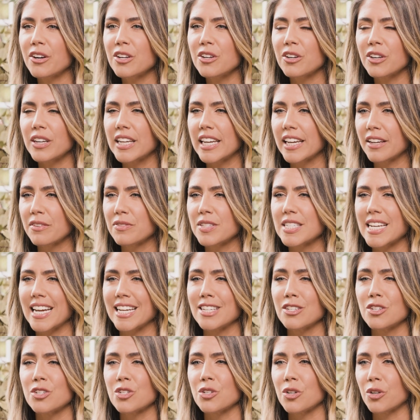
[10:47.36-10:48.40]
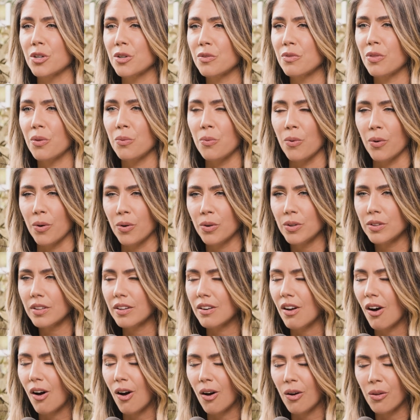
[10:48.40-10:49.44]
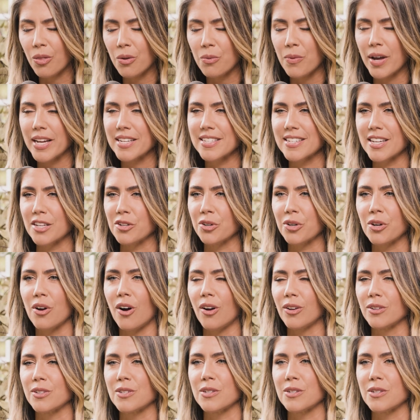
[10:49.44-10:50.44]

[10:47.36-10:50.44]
your gifts and serve the world in all the ways that you're called